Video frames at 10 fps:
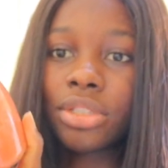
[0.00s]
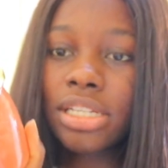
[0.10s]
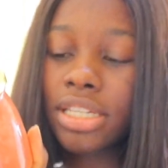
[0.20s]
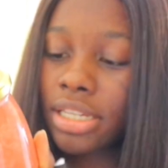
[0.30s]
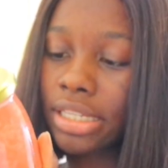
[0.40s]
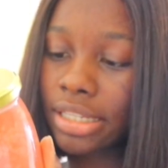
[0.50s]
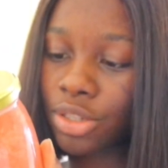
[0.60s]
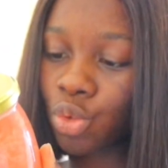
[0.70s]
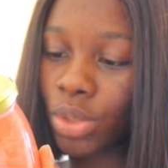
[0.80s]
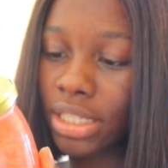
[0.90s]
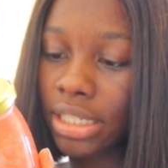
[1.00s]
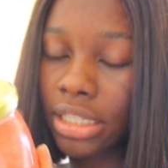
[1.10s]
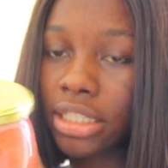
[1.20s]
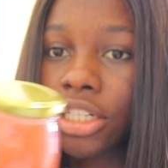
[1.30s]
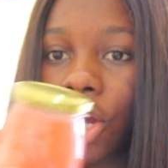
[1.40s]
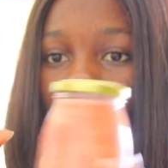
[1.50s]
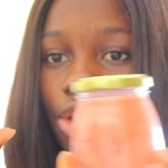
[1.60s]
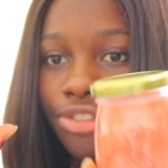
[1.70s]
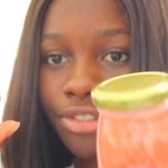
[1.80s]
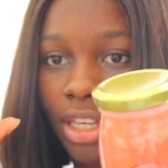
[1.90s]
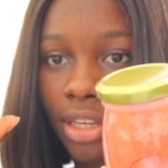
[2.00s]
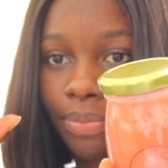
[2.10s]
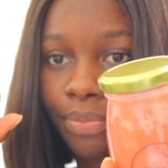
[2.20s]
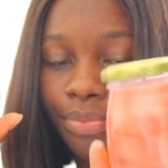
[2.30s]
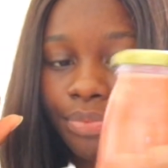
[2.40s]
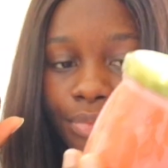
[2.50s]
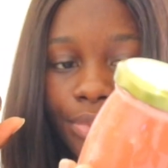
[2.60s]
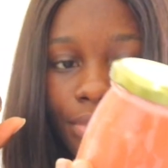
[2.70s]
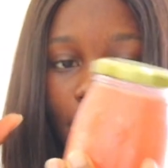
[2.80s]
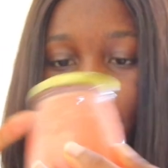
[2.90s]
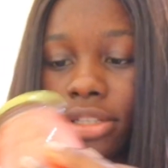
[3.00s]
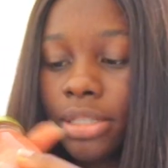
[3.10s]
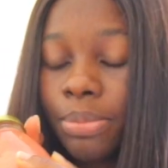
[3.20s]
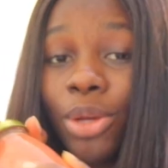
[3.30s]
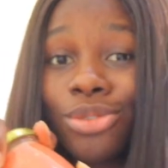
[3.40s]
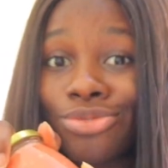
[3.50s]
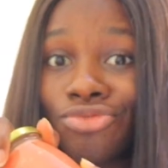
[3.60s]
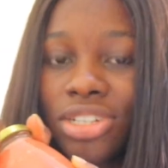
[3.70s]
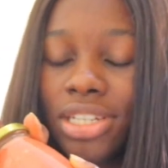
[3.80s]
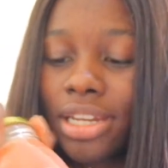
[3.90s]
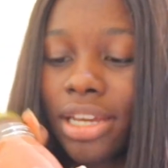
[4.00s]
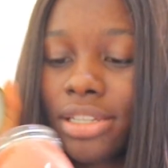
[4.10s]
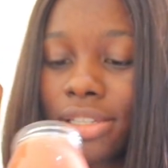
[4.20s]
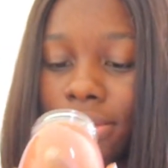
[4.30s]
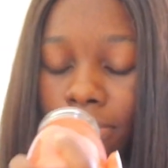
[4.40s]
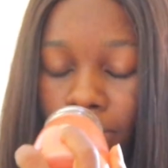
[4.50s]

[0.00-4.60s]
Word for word: this is sweetened coffee right smells really nice